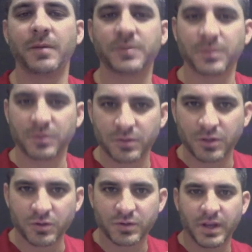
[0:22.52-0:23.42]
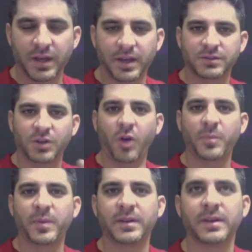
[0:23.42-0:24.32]
been using a
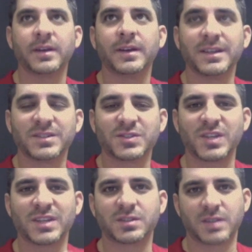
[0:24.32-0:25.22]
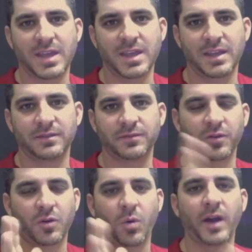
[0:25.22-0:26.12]
TARPON 16
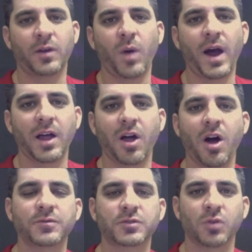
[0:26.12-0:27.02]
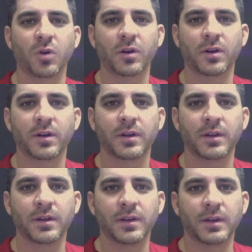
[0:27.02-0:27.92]
for quite a while offshore.
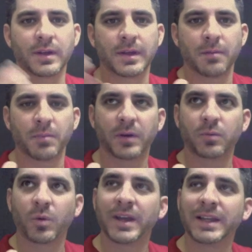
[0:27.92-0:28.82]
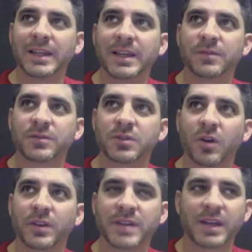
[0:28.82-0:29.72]
But where he lives
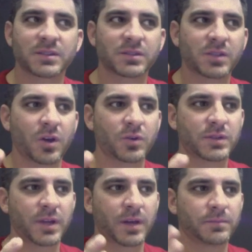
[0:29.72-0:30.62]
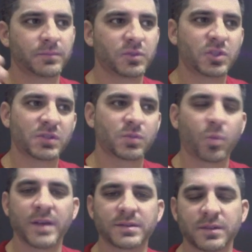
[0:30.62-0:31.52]
on the Texas coast, just
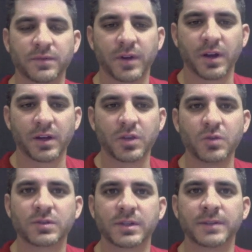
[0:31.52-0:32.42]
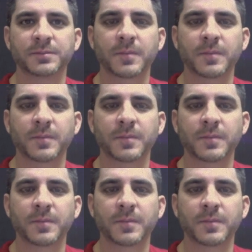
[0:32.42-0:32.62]
west of Houston,